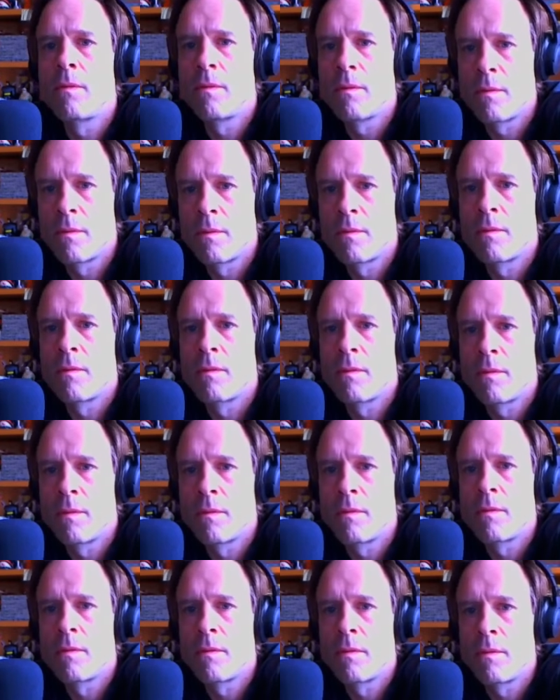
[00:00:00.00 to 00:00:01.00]

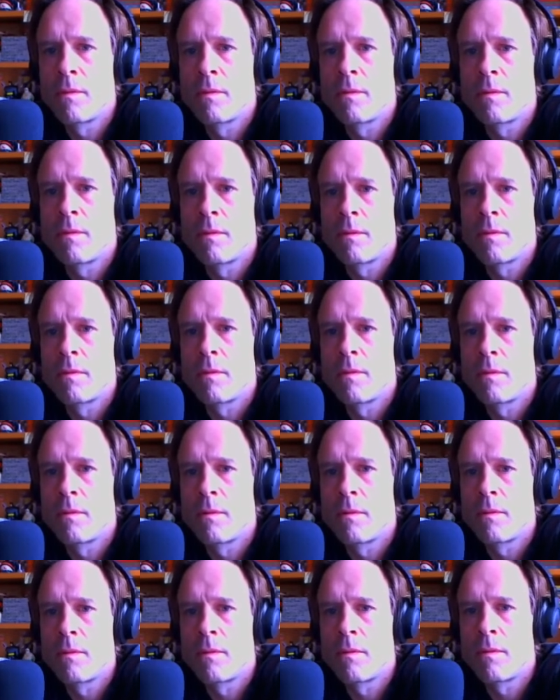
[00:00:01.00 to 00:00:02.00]

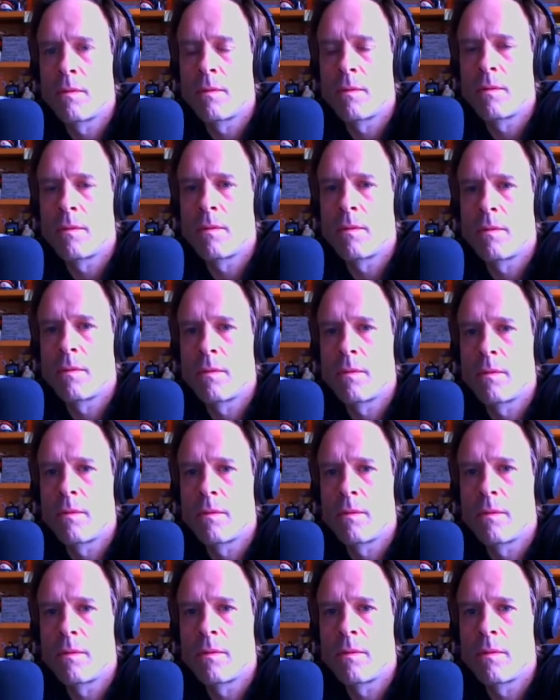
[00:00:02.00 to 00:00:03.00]

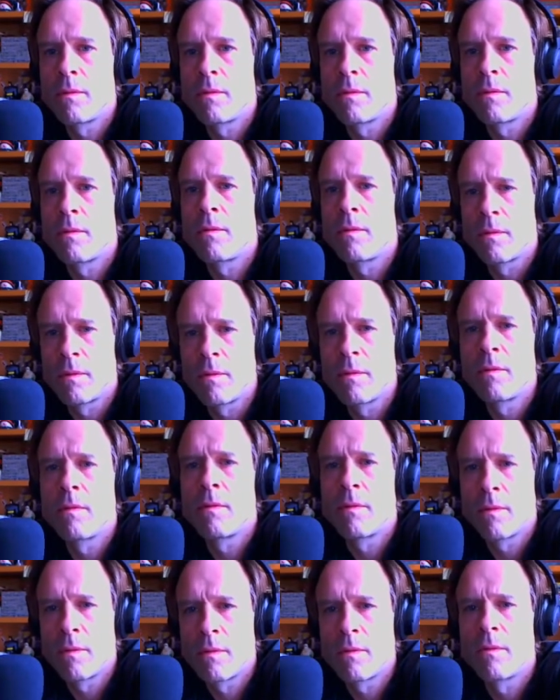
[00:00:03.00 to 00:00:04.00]

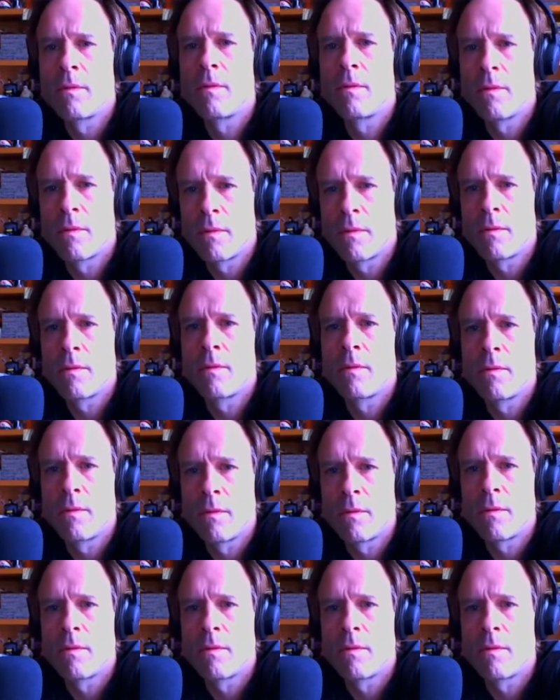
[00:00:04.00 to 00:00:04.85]
[no speech]